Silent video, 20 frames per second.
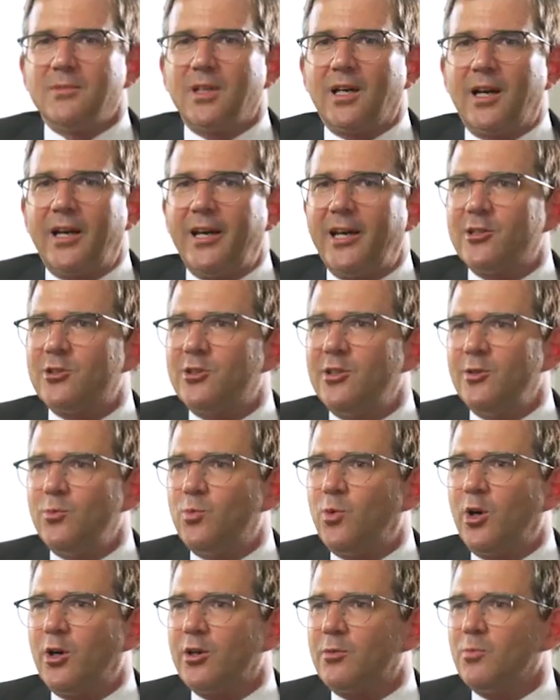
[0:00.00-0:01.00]
I actually
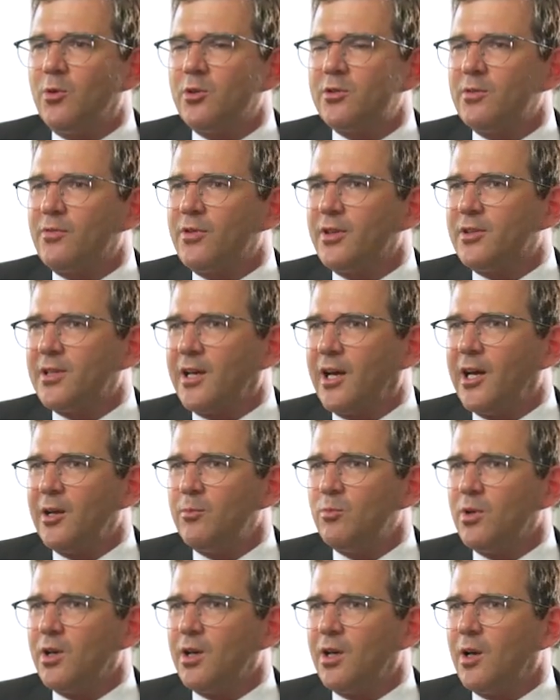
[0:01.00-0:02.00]
work most of the
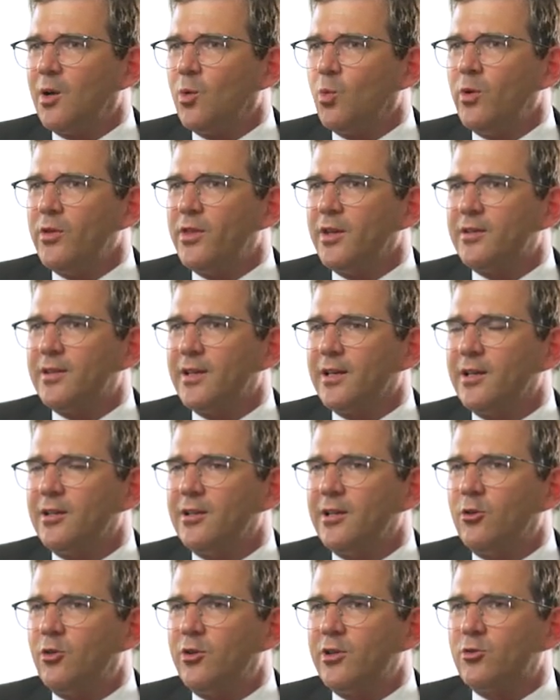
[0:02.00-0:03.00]
time with the
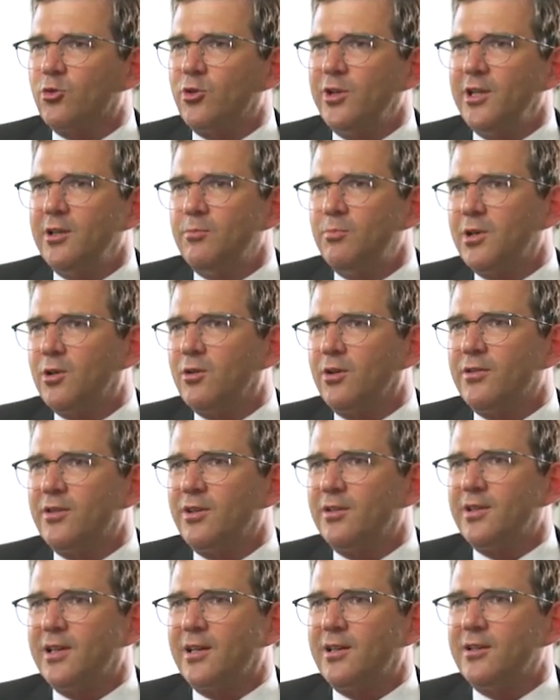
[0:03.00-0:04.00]
secondary screen, because the
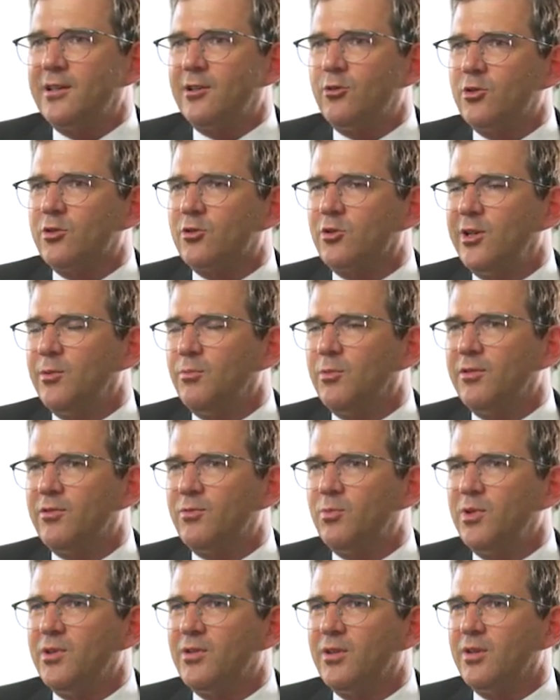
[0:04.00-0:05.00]
secondary screen
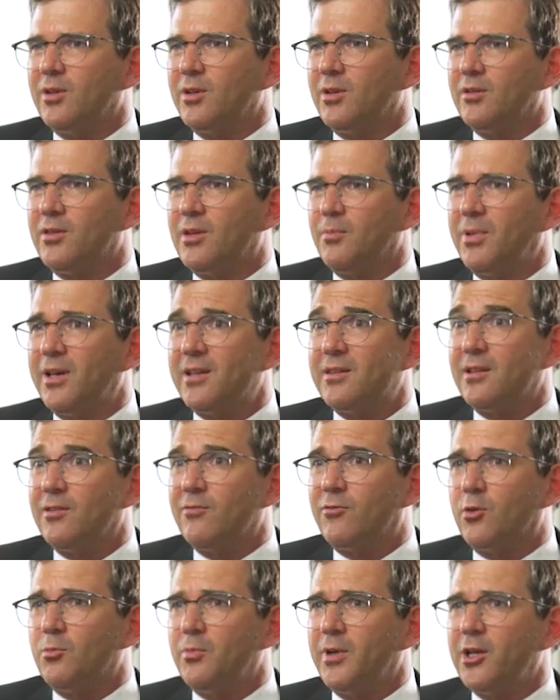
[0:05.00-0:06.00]
gives me the best
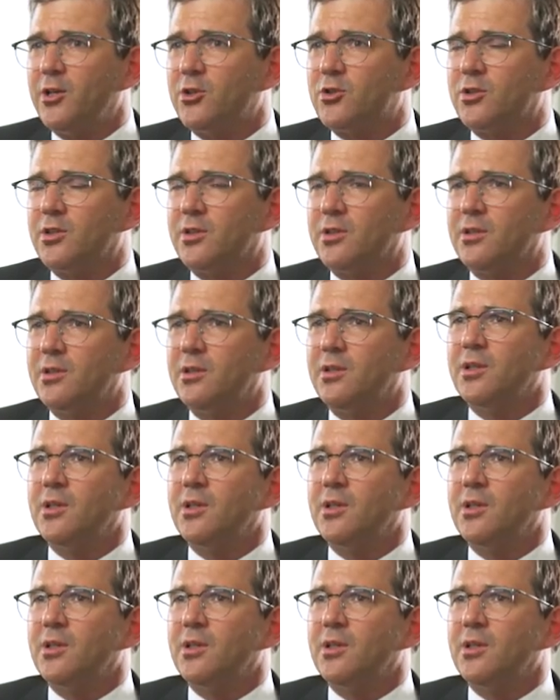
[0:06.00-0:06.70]
information